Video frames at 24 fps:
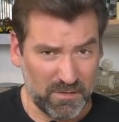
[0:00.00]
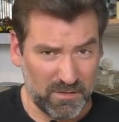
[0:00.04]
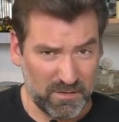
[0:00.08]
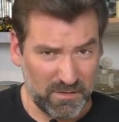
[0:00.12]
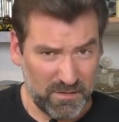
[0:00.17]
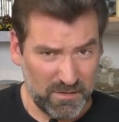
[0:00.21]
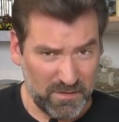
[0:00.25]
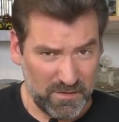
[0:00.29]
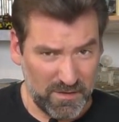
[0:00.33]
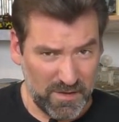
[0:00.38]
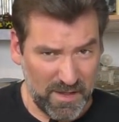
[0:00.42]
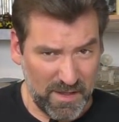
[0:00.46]

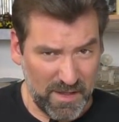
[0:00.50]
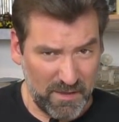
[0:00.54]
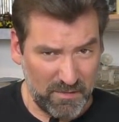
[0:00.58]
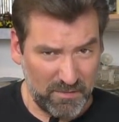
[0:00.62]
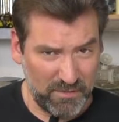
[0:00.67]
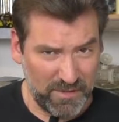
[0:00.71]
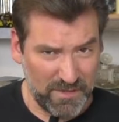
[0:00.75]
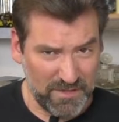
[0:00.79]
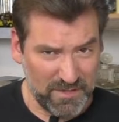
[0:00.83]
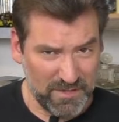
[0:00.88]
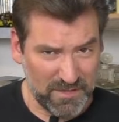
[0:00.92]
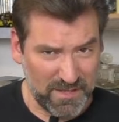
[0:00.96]
Now
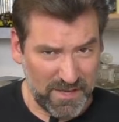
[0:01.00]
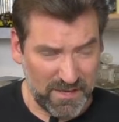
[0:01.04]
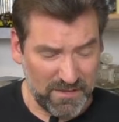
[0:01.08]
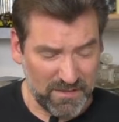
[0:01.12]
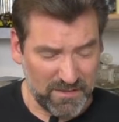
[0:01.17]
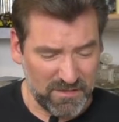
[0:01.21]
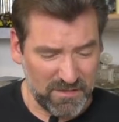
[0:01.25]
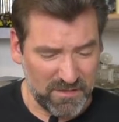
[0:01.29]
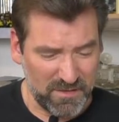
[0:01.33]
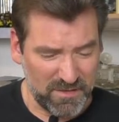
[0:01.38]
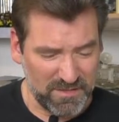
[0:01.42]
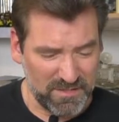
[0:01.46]
let's get
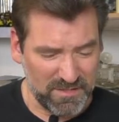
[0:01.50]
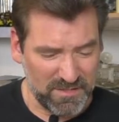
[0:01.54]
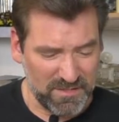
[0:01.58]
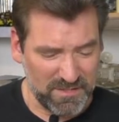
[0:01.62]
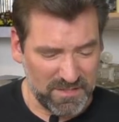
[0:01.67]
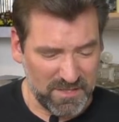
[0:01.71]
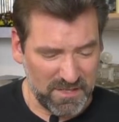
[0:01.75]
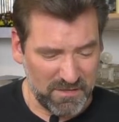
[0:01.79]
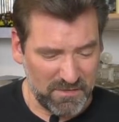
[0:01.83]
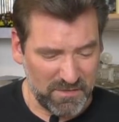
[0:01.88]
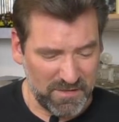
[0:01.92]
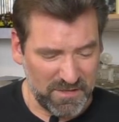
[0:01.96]
to the
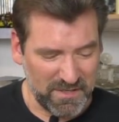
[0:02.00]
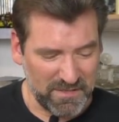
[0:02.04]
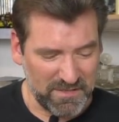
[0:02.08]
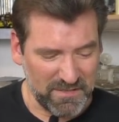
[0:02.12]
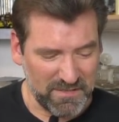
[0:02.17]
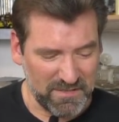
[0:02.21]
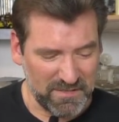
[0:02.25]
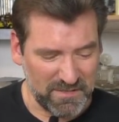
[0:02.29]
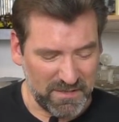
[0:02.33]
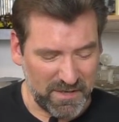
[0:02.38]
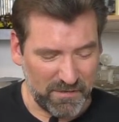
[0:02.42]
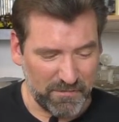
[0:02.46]
serious
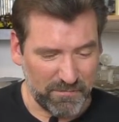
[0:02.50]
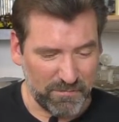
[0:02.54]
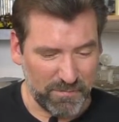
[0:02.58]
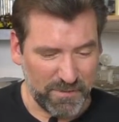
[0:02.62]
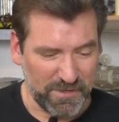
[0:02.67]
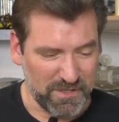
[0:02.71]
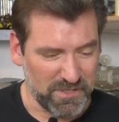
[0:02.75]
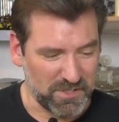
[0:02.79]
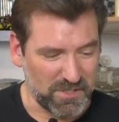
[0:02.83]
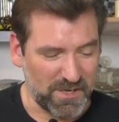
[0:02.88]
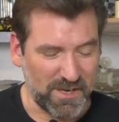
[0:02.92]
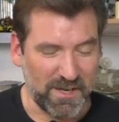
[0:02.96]
stuff
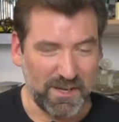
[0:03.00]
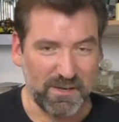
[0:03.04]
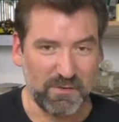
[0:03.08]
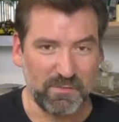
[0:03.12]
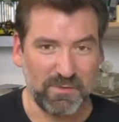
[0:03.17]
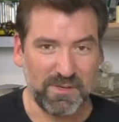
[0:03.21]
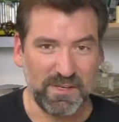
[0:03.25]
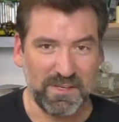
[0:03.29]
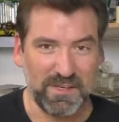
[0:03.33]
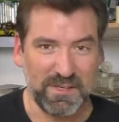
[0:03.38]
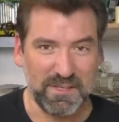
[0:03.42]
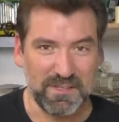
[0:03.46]
which I
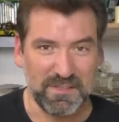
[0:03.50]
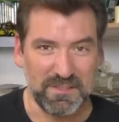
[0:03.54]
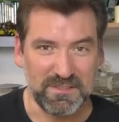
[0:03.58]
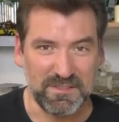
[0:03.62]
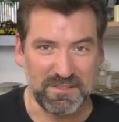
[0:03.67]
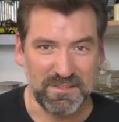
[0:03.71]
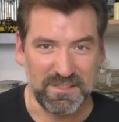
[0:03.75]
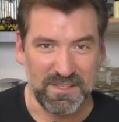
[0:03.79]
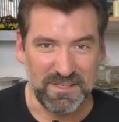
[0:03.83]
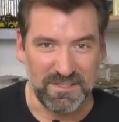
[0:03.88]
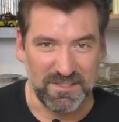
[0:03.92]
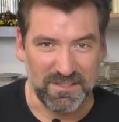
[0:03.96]
really
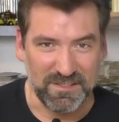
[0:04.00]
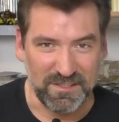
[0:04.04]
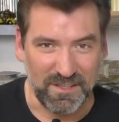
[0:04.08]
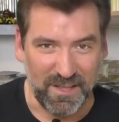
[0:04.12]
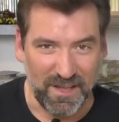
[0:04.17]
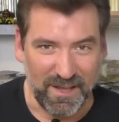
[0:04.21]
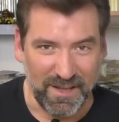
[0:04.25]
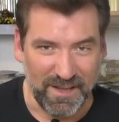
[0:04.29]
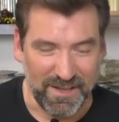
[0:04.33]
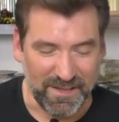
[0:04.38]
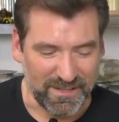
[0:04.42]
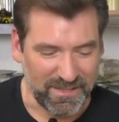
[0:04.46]

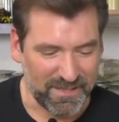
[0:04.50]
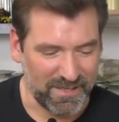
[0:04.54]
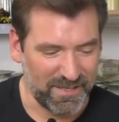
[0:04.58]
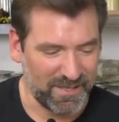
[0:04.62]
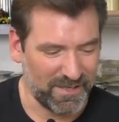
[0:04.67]
dislike.